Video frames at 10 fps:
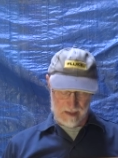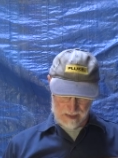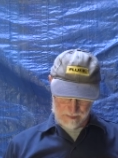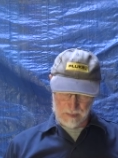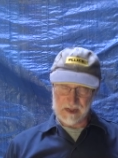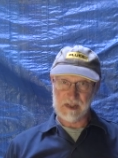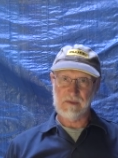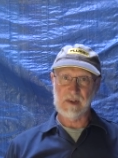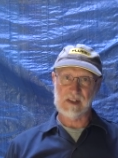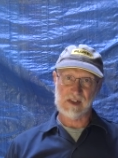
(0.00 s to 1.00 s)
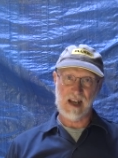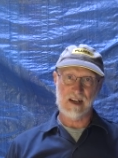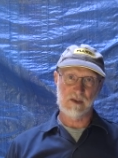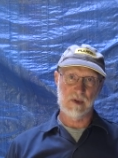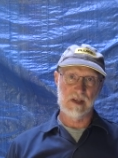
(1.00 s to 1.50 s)
a specific
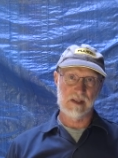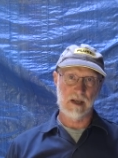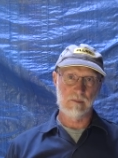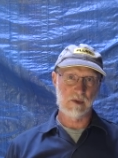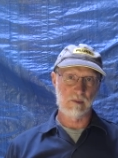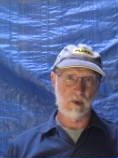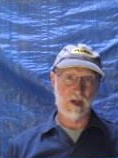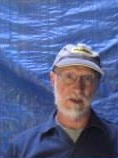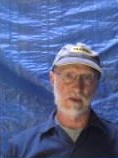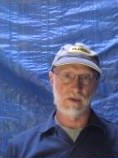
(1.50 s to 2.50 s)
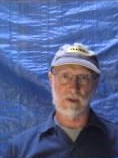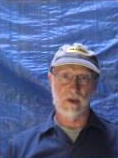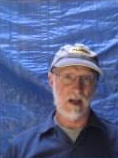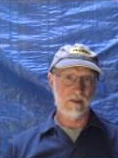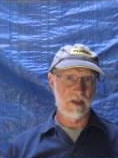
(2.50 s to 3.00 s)
saturated temperature pressure
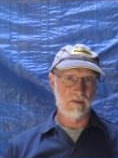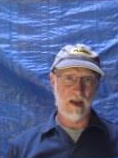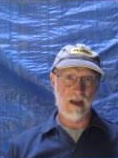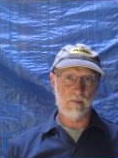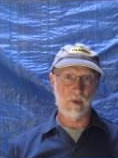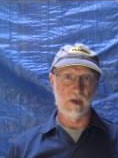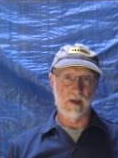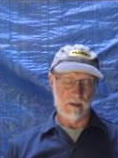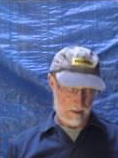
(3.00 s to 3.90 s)
throughout the evaporator.